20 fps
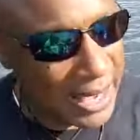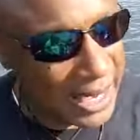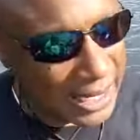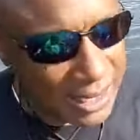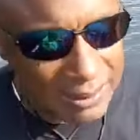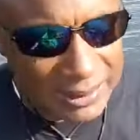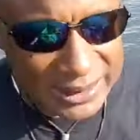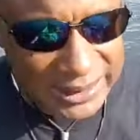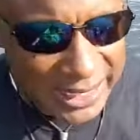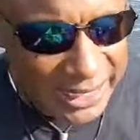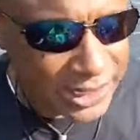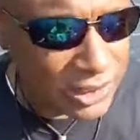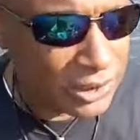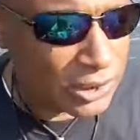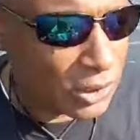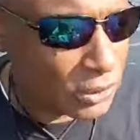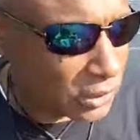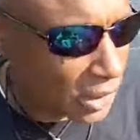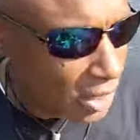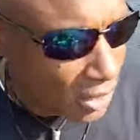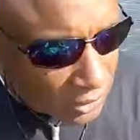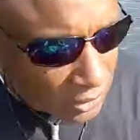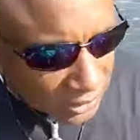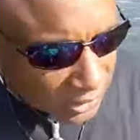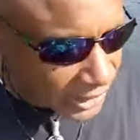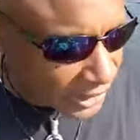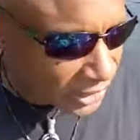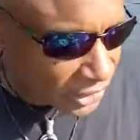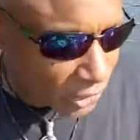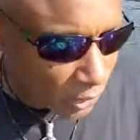how come it take you so long to
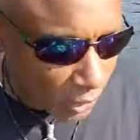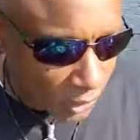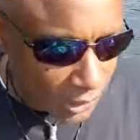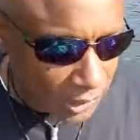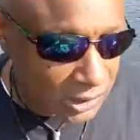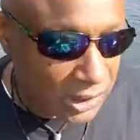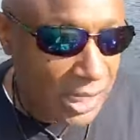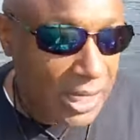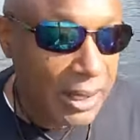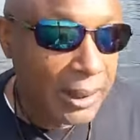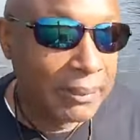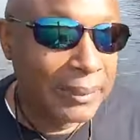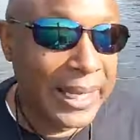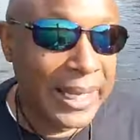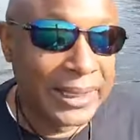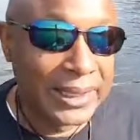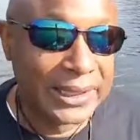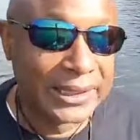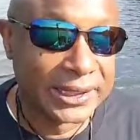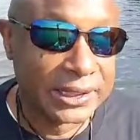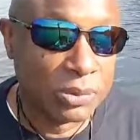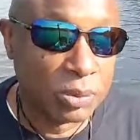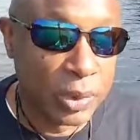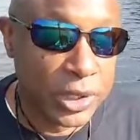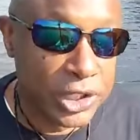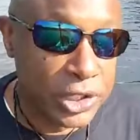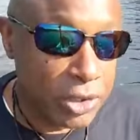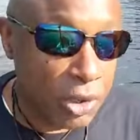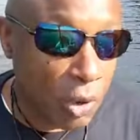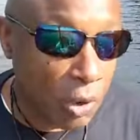get your orders? Man, listen,
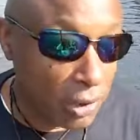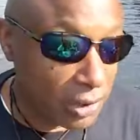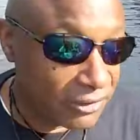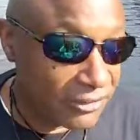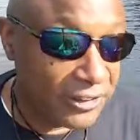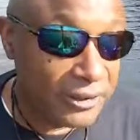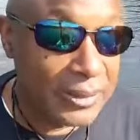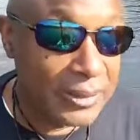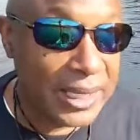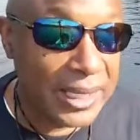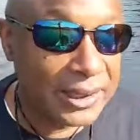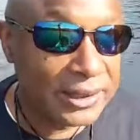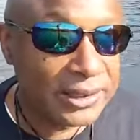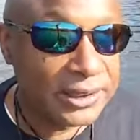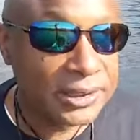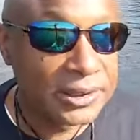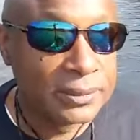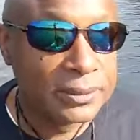when you order from us,